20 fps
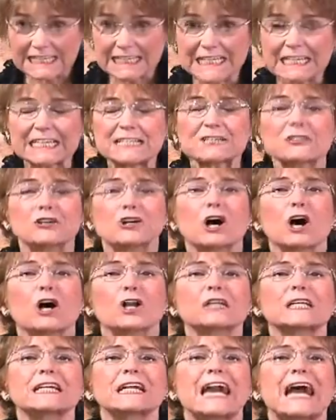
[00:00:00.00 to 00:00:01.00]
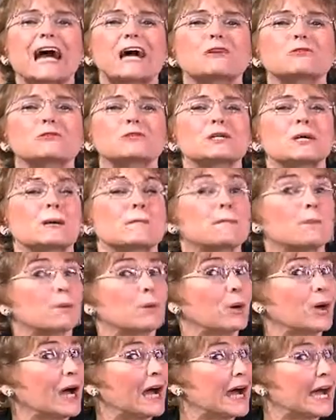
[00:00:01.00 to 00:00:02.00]
is calling out a
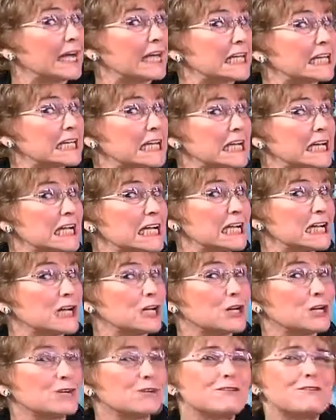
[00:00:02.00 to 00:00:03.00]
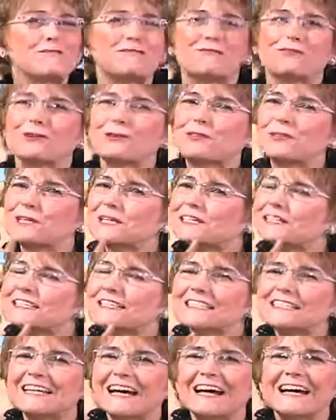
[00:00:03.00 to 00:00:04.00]
bride for this
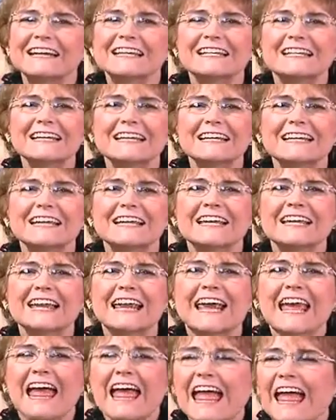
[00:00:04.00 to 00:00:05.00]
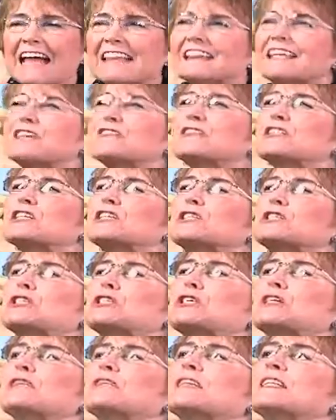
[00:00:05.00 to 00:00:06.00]
son. And there is a
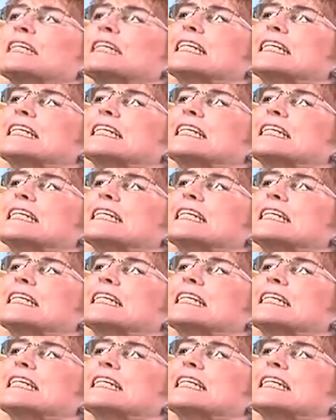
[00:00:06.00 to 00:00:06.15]
servant that